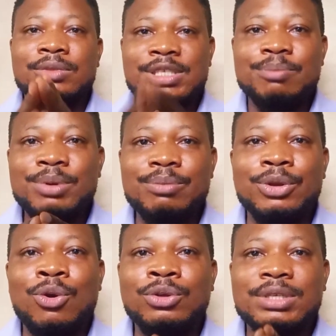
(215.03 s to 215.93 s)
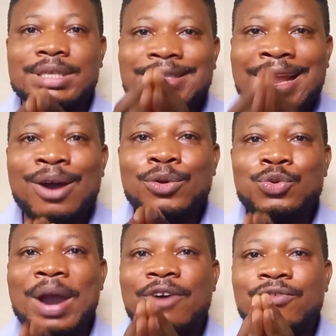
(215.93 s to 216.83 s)
simply because
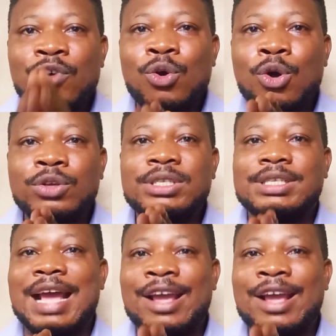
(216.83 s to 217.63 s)
now you are focused